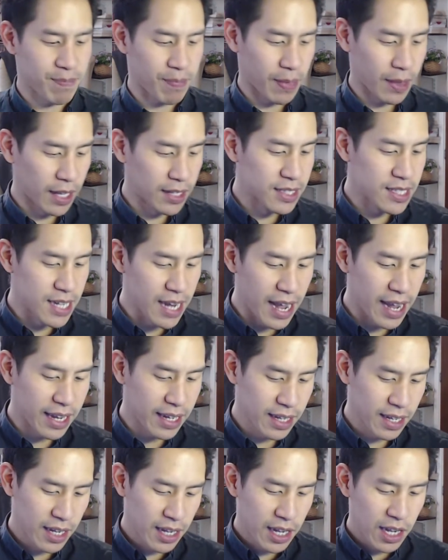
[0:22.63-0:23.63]
And today
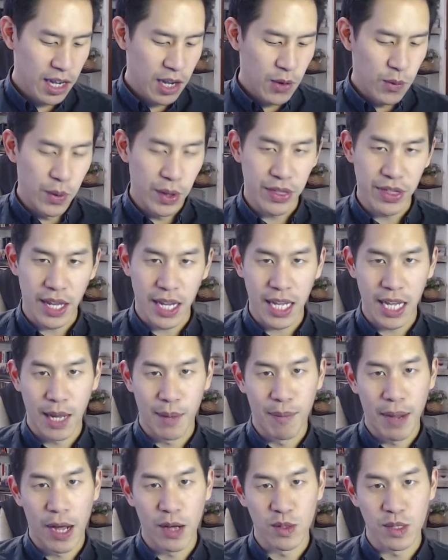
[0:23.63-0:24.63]
we're thinking
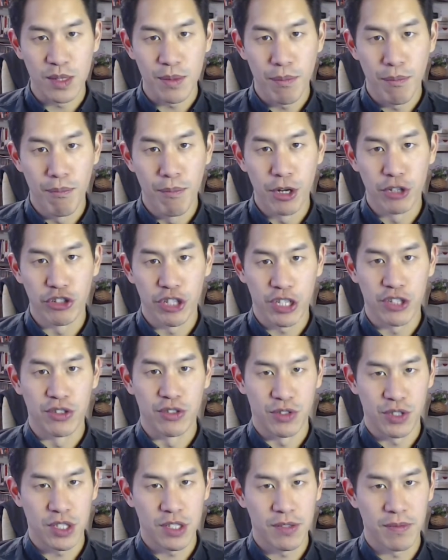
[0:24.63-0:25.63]
about
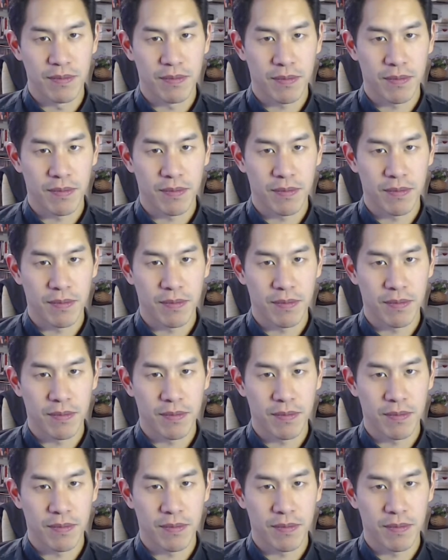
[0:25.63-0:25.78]
miracles.